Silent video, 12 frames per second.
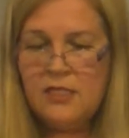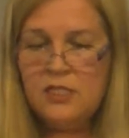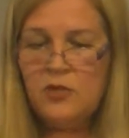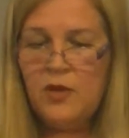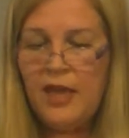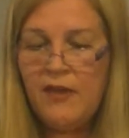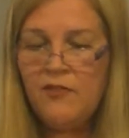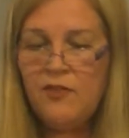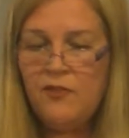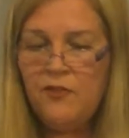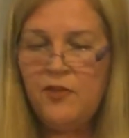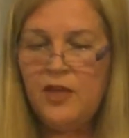So
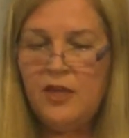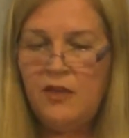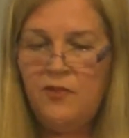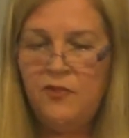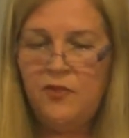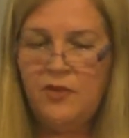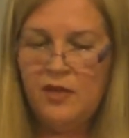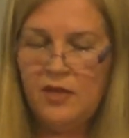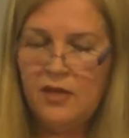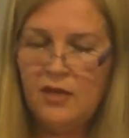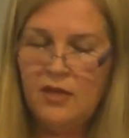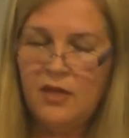having faith
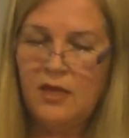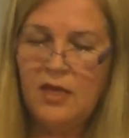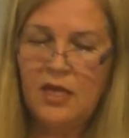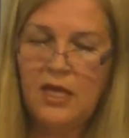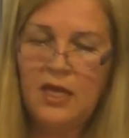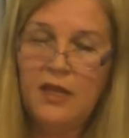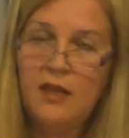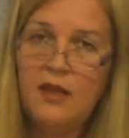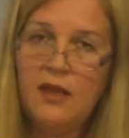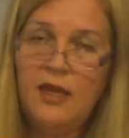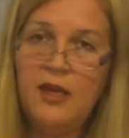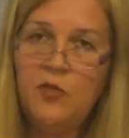can
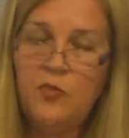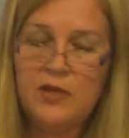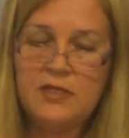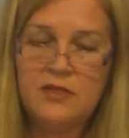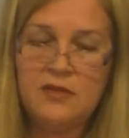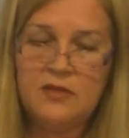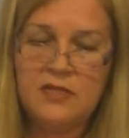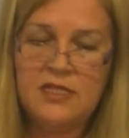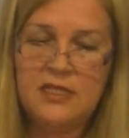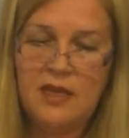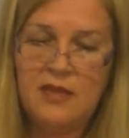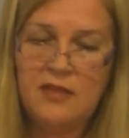help us
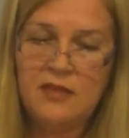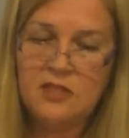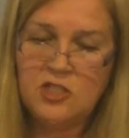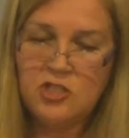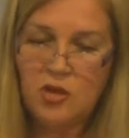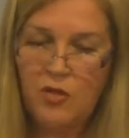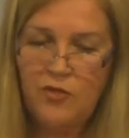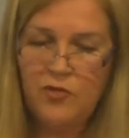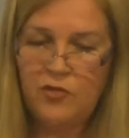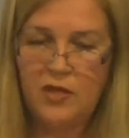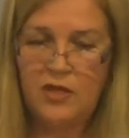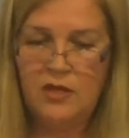understand that
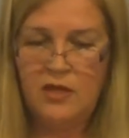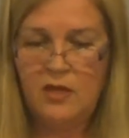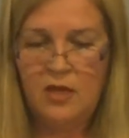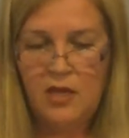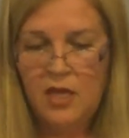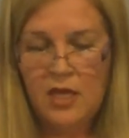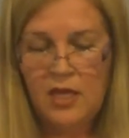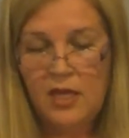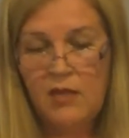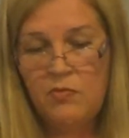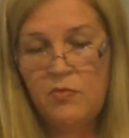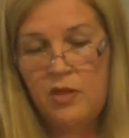suffering
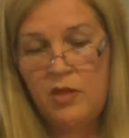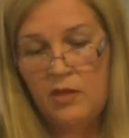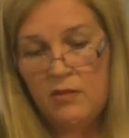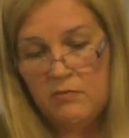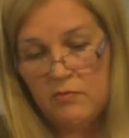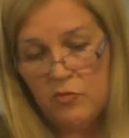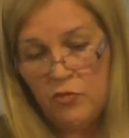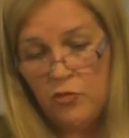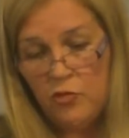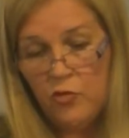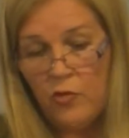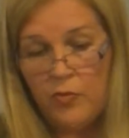can be
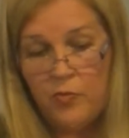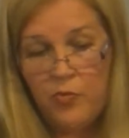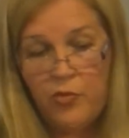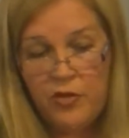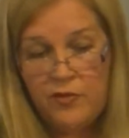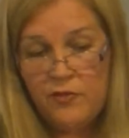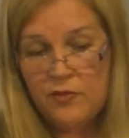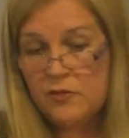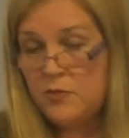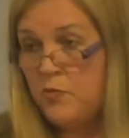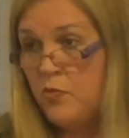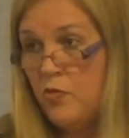due to a
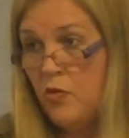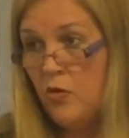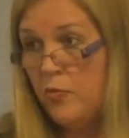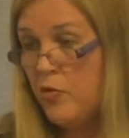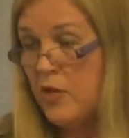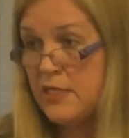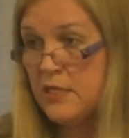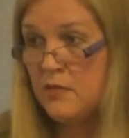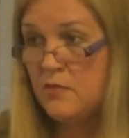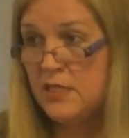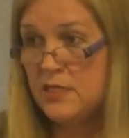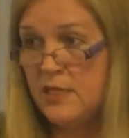previous or
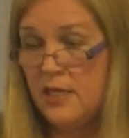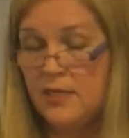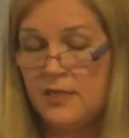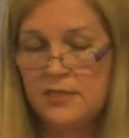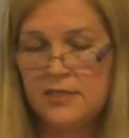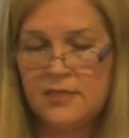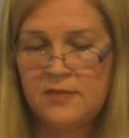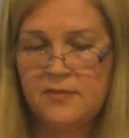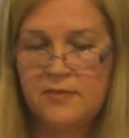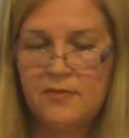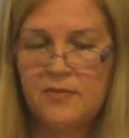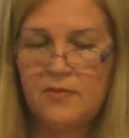present mistakes.
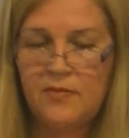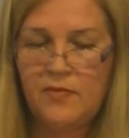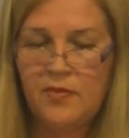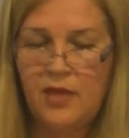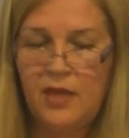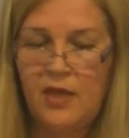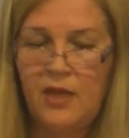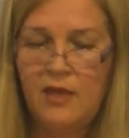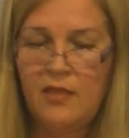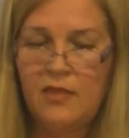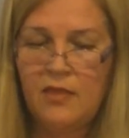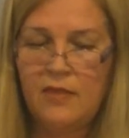
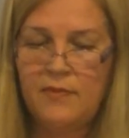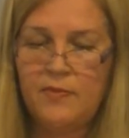And